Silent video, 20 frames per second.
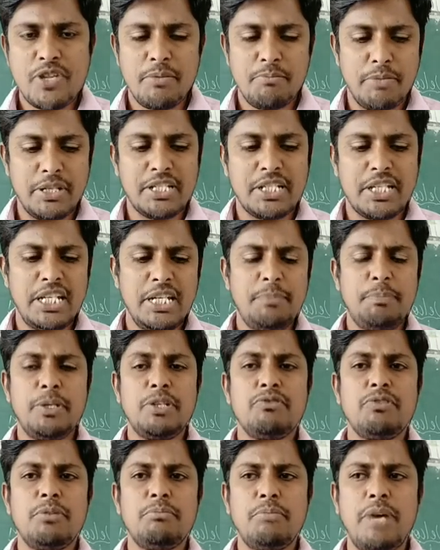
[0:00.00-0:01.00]
But keep in
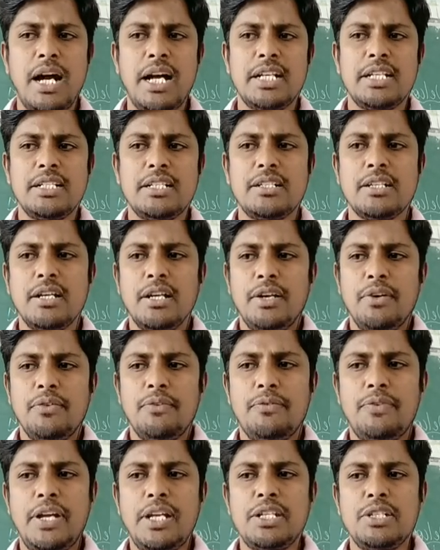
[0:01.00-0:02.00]
your mind,
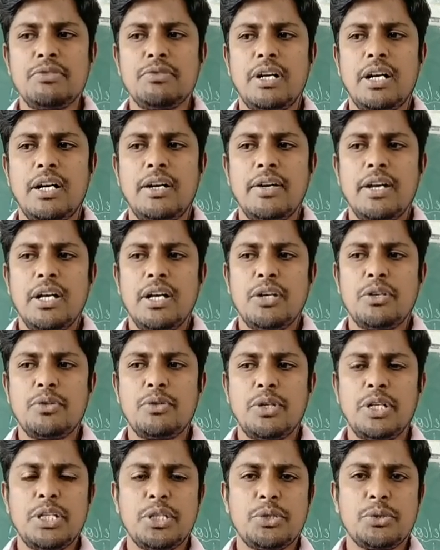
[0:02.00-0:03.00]
when you are
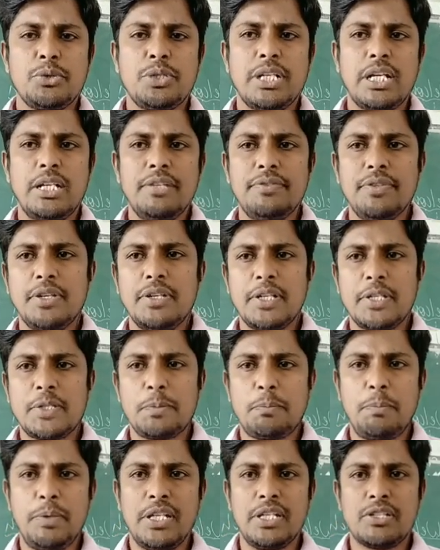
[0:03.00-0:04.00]
going to deliver a
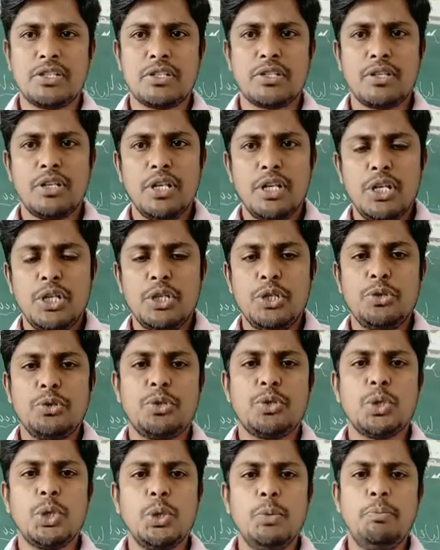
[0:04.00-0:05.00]
speech, you
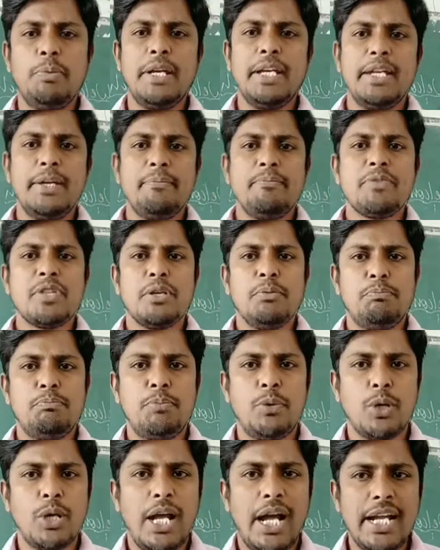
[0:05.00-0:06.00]
should be
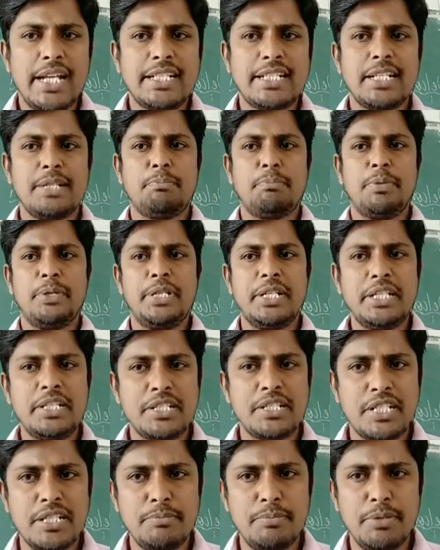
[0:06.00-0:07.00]
polite and
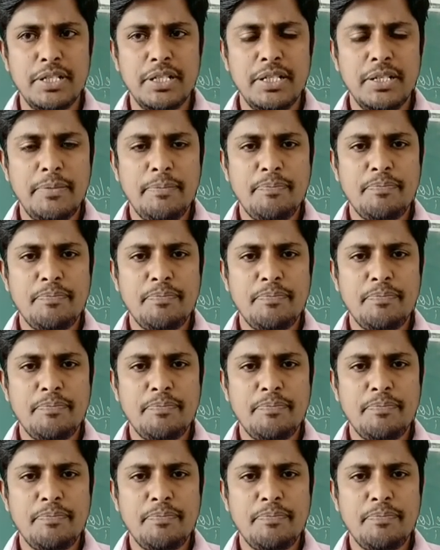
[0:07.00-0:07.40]
predictable.